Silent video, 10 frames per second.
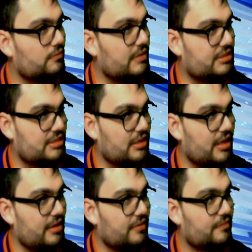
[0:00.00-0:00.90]
Misses the
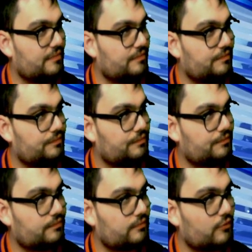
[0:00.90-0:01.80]
net.
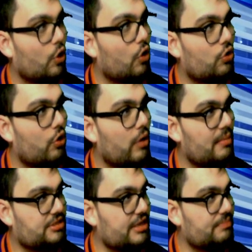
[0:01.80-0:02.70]
Oh, go
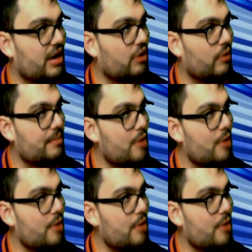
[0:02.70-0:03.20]
Edmonton. Break away.